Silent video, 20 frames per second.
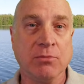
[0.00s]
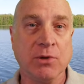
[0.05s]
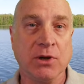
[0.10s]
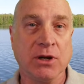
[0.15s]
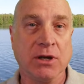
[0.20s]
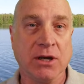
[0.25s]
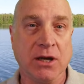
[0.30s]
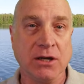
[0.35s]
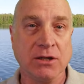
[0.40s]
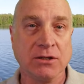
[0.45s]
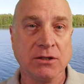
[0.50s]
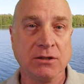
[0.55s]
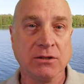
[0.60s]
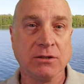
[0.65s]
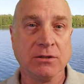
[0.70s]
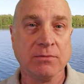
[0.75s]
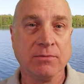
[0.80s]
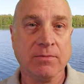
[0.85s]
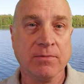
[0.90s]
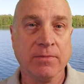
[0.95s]

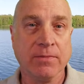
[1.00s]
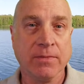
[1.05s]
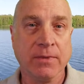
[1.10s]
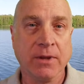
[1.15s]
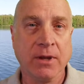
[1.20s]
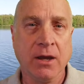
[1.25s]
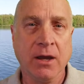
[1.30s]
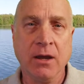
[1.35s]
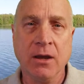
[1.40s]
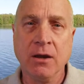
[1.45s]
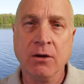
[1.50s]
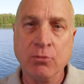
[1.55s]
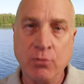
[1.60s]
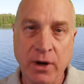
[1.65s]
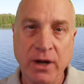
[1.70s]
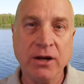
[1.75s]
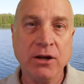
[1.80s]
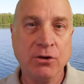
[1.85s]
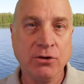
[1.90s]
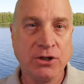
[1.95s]
communications.
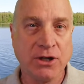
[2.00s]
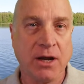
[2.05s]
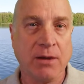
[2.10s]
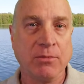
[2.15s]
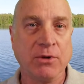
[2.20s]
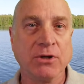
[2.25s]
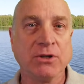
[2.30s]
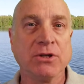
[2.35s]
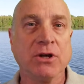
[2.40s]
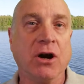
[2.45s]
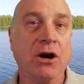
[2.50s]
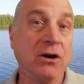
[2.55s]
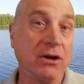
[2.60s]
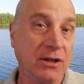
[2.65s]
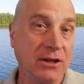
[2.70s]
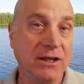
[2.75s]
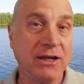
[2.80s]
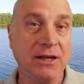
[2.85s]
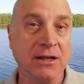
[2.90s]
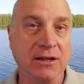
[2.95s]
Radio jammers are
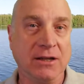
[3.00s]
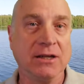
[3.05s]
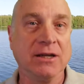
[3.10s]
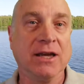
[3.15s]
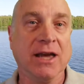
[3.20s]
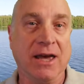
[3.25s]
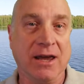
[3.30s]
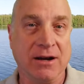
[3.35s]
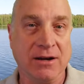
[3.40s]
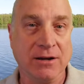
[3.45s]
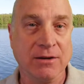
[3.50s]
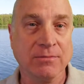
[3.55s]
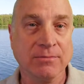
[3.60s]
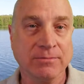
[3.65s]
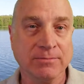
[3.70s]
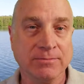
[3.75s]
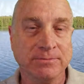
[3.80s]
illegal in Canada.